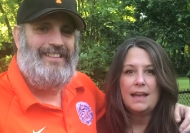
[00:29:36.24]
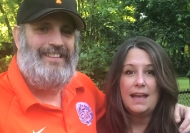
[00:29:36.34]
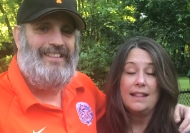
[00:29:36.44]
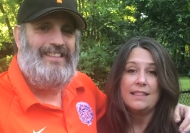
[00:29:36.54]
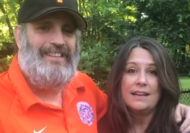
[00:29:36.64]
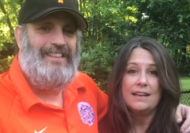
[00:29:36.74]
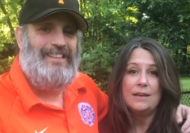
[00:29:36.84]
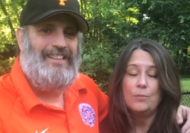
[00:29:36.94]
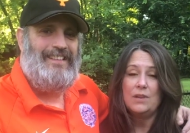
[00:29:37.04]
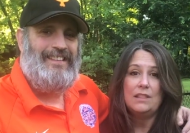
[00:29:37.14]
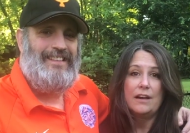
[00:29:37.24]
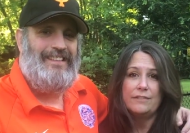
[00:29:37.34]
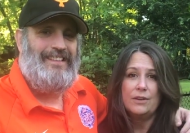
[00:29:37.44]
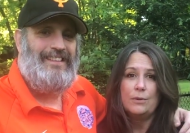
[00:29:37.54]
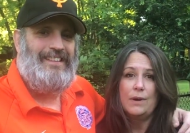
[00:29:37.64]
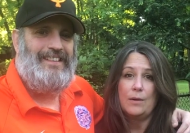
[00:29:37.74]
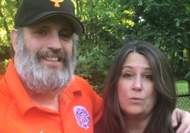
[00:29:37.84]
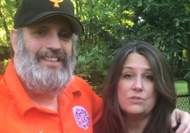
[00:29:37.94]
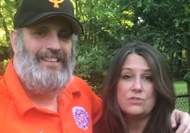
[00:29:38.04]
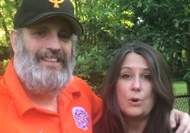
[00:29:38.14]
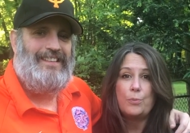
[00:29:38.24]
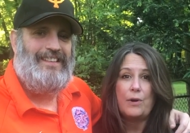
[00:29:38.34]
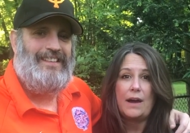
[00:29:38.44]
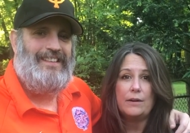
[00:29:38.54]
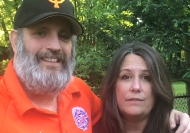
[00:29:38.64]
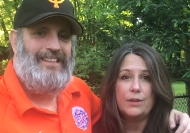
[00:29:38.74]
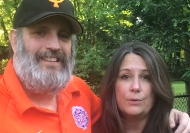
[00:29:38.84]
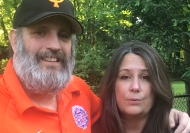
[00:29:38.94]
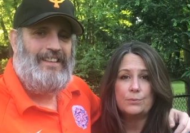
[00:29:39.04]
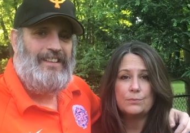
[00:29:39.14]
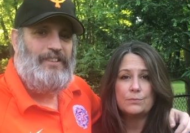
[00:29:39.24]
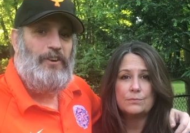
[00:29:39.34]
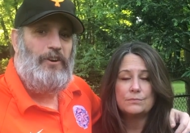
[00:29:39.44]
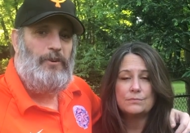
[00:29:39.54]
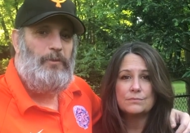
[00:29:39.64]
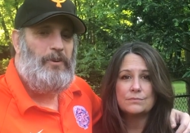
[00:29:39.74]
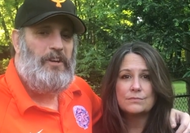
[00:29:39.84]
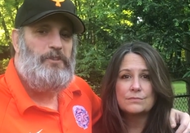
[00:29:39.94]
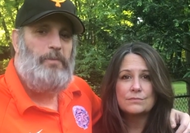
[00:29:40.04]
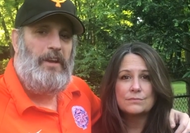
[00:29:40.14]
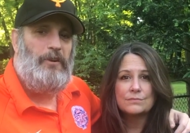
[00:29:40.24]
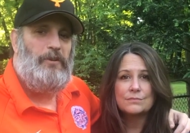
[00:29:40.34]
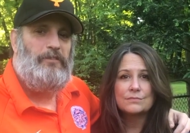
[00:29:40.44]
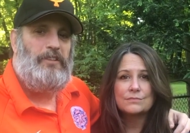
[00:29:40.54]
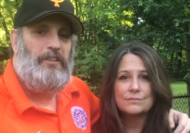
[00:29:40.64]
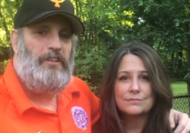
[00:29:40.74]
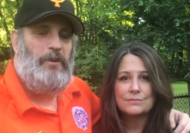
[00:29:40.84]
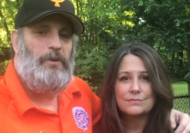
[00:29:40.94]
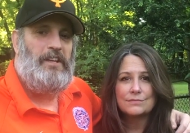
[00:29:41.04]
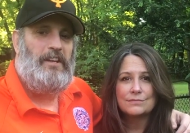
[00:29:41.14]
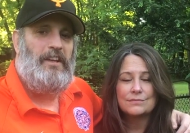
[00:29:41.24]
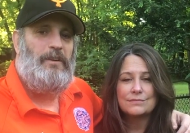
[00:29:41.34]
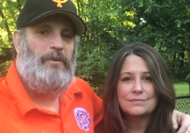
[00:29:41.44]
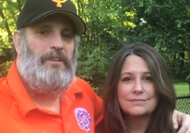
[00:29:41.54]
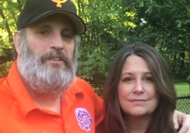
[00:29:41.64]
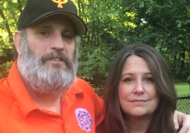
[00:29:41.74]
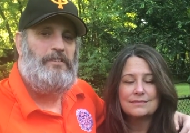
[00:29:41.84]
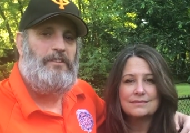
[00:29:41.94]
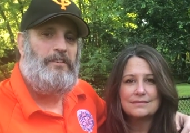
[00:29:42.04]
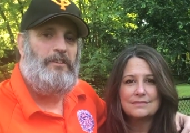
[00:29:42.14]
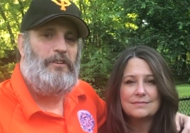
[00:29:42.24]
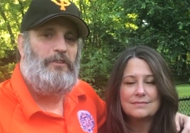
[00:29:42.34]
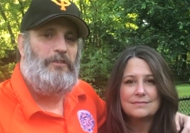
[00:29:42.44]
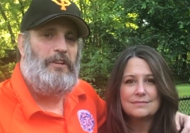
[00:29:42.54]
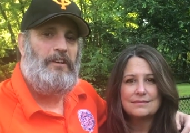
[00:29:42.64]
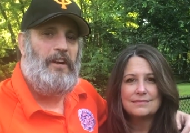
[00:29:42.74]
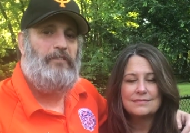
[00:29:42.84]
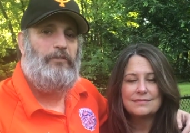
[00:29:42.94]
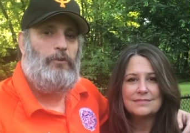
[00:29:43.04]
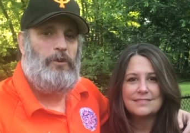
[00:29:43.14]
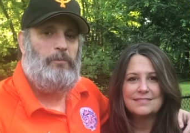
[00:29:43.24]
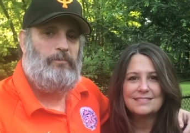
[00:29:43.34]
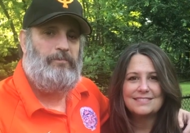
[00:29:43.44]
Speaker 1: Anthony, we love you and we're so proud of you.
Speaker 2: Your hard work has paid off dearly and we cannot wait to see your career at Fordham.